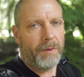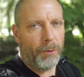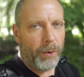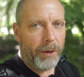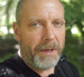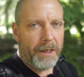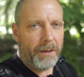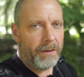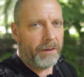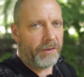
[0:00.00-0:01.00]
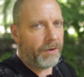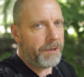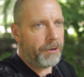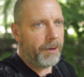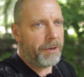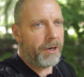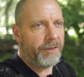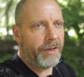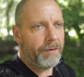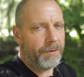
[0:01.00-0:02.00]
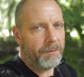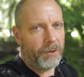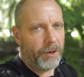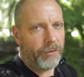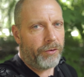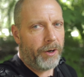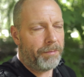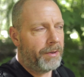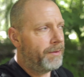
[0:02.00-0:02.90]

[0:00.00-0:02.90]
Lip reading: there will be some Europe content from Laura's trip.